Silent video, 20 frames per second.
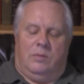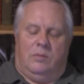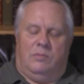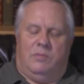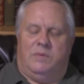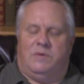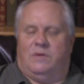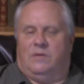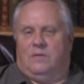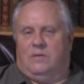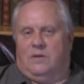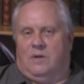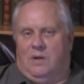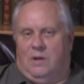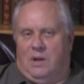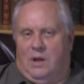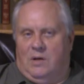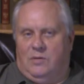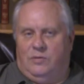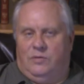which is
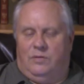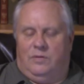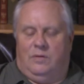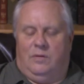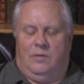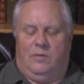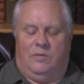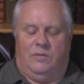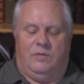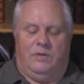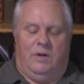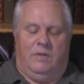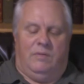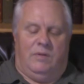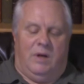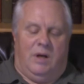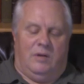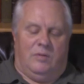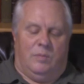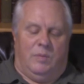close to the received
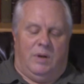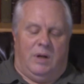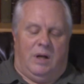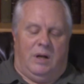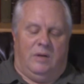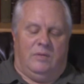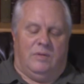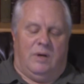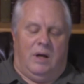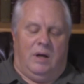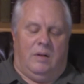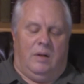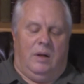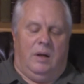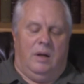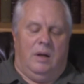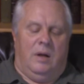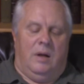text, but not exactly.